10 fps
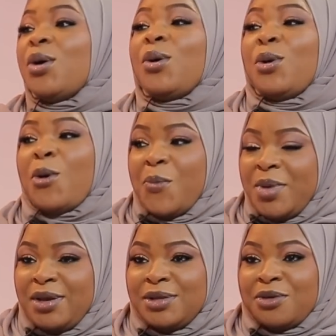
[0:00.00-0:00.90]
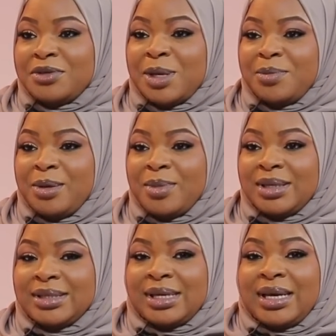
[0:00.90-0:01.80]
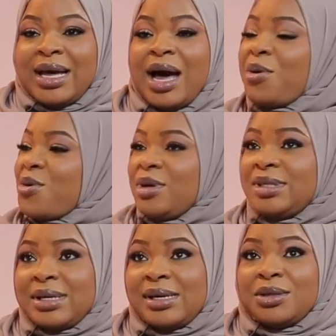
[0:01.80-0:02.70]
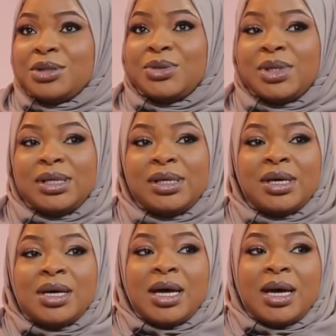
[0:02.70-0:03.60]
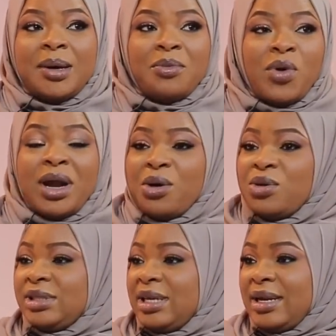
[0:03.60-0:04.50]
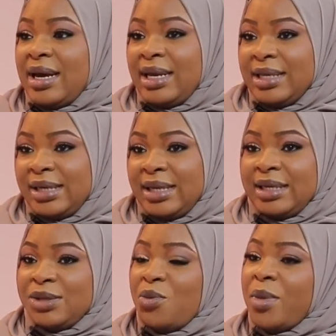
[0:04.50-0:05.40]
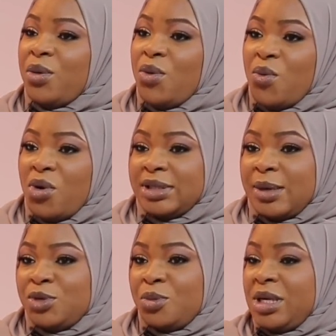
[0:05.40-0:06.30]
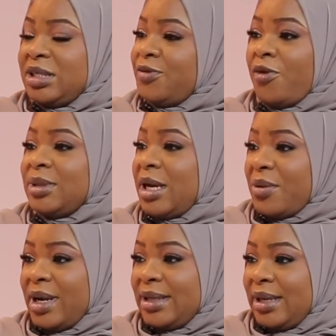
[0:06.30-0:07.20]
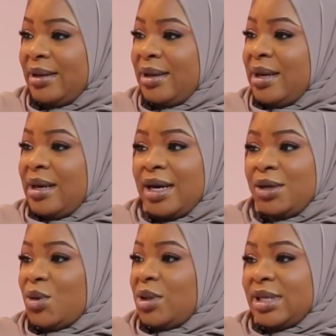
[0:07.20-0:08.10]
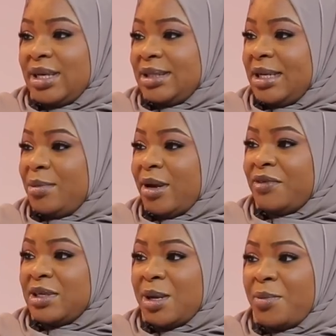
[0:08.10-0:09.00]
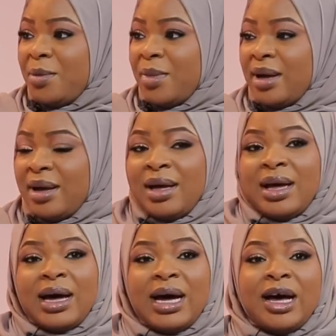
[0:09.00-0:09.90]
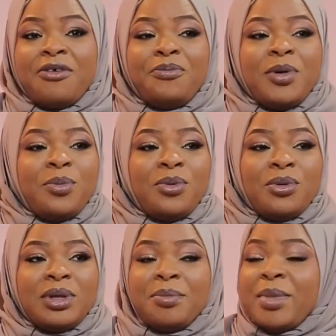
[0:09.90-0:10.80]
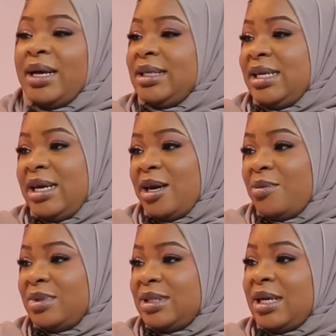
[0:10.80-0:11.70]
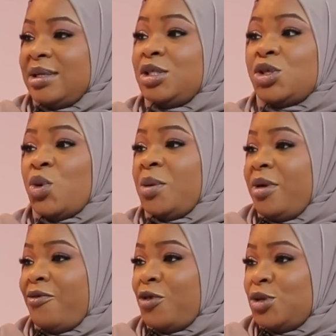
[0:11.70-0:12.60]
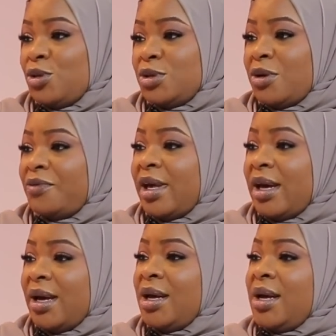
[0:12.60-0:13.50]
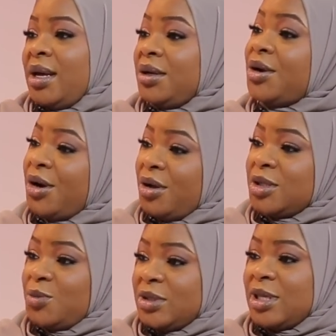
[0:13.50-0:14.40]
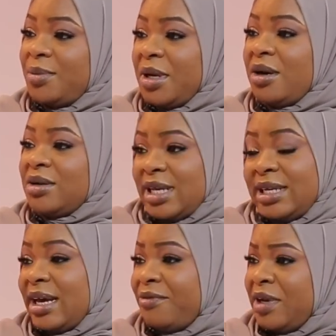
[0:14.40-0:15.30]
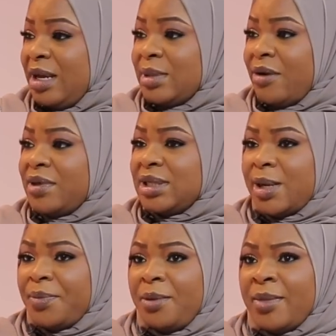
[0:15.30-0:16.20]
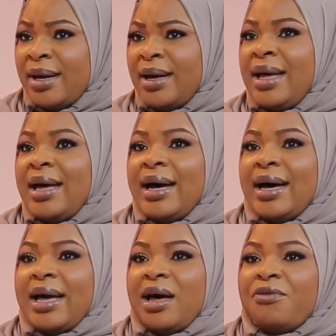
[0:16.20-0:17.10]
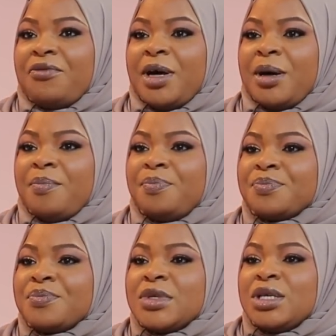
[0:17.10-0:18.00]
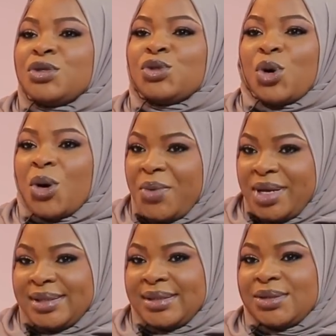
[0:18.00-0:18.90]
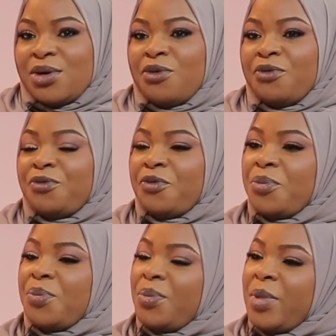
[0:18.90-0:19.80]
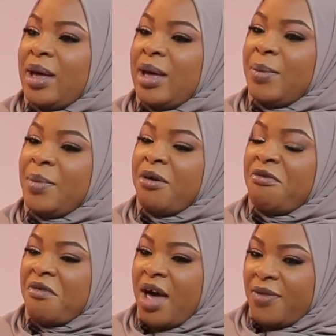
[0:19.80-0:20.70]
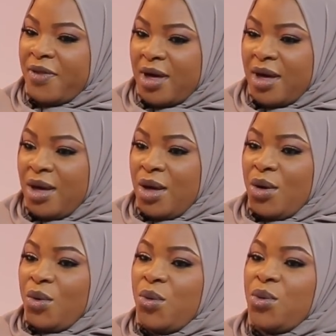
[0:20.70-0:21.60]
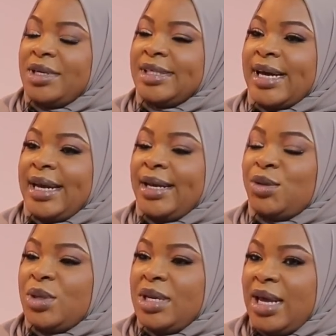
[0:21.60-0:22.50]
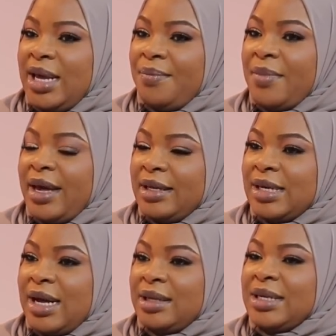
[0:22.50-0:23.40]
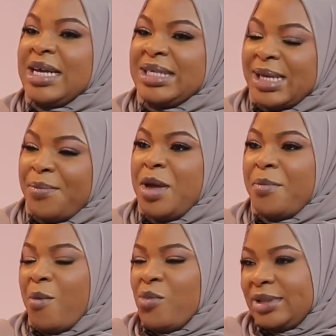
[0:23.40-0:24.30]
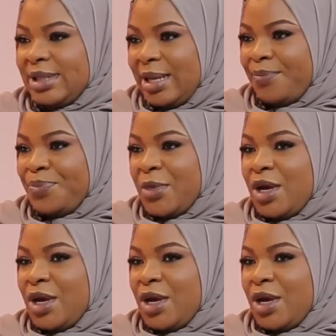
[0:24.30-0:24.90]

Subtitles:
A whole community of Shamimes across the country. When I hosted Nana Jane, there's a woman who walked up to me. She's from Takrady. Her daughter is named after Shamima. I have people in my DMs that showing me photos of their girls, Muslim girls that they have named after Shamima. I have stories of a father who decided to name her child Shamima Muslim.